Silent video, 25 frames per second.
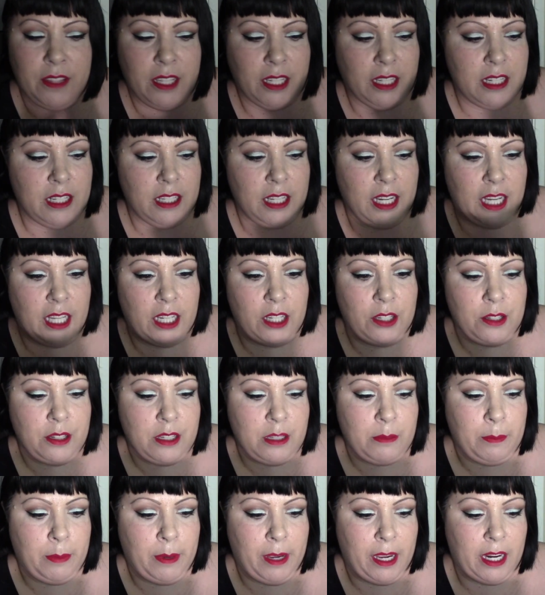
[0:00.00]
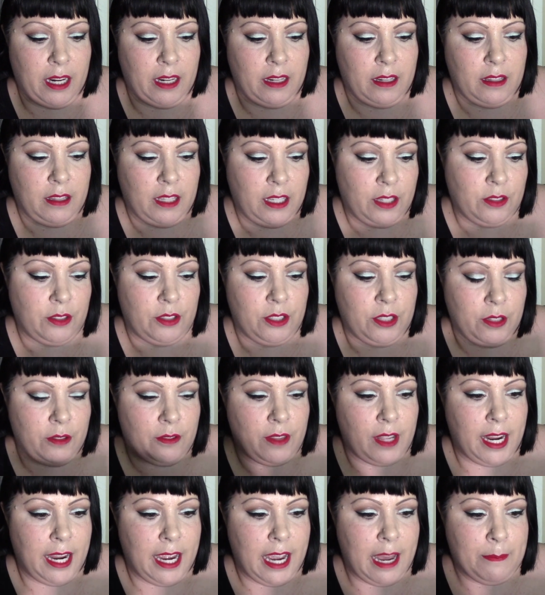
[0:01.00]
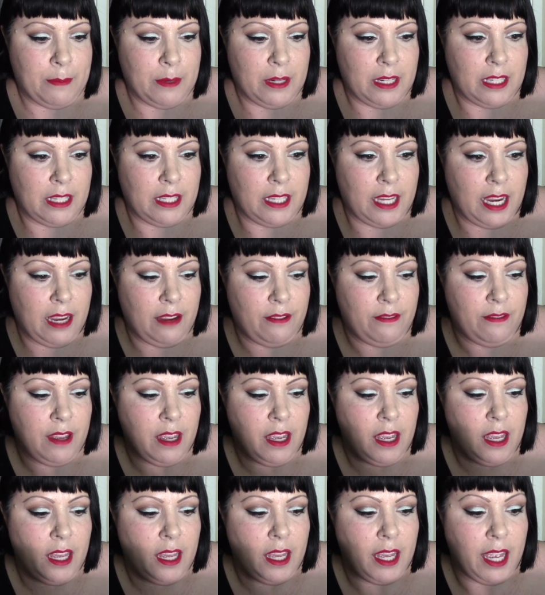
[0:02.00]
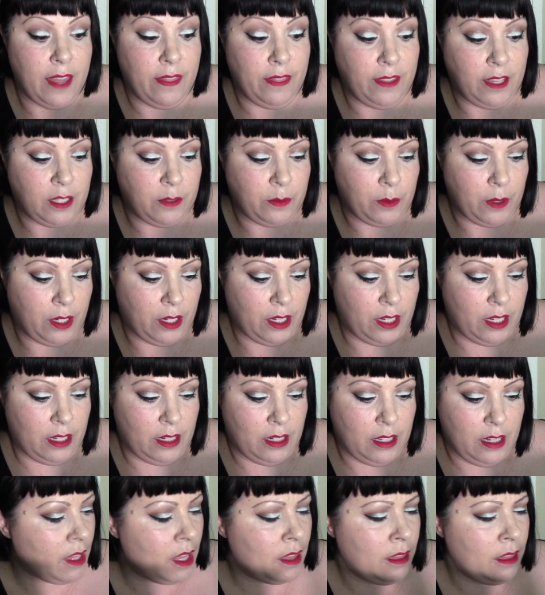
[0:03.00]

the containers, but these are two that I happen to save, and these were good.